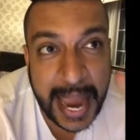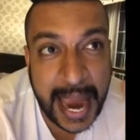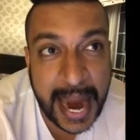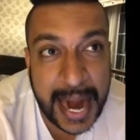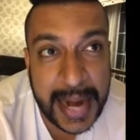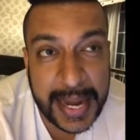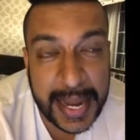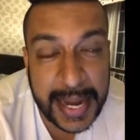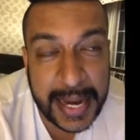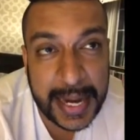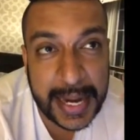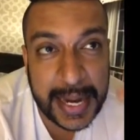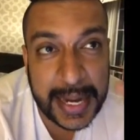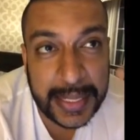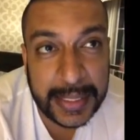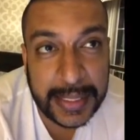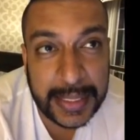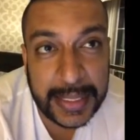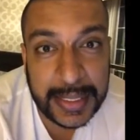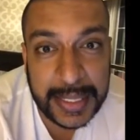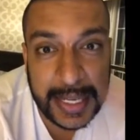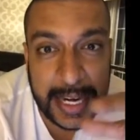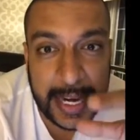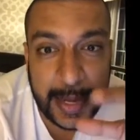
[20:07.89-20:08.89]
adding
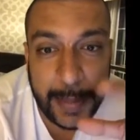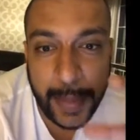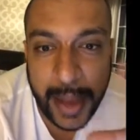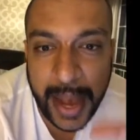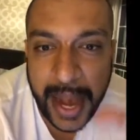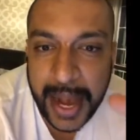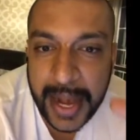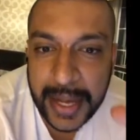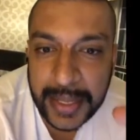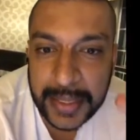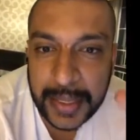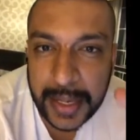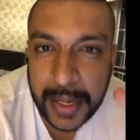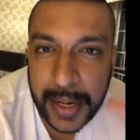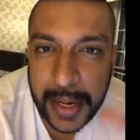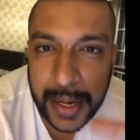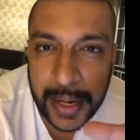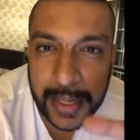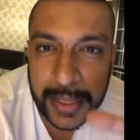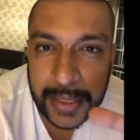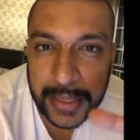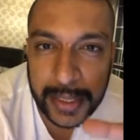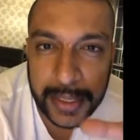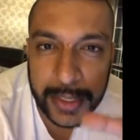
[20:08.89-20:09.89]
Steam as a
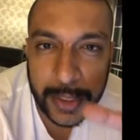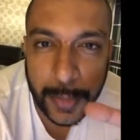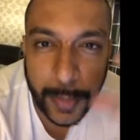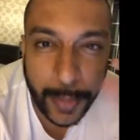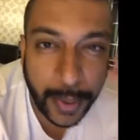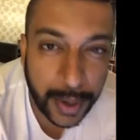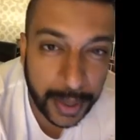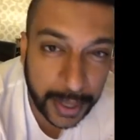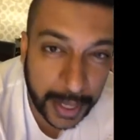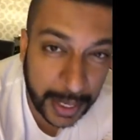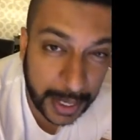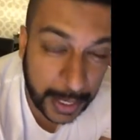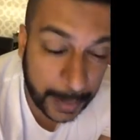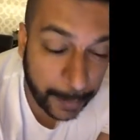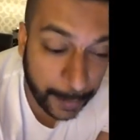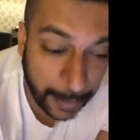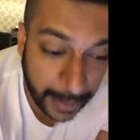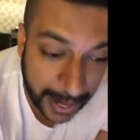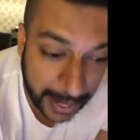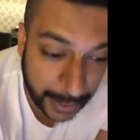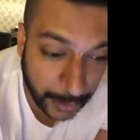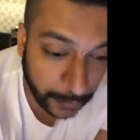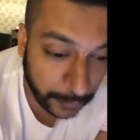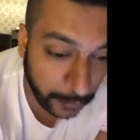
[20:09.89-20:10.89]
content marketing
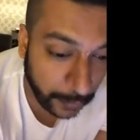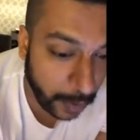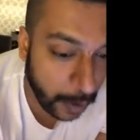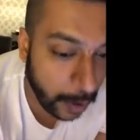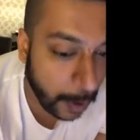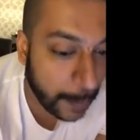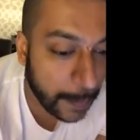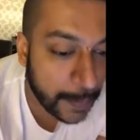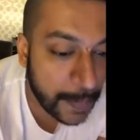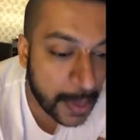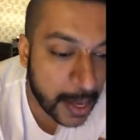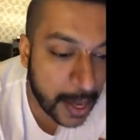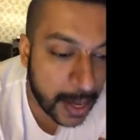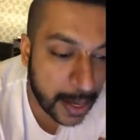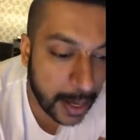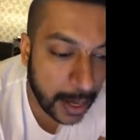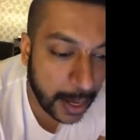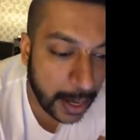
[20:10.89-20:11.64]
platform.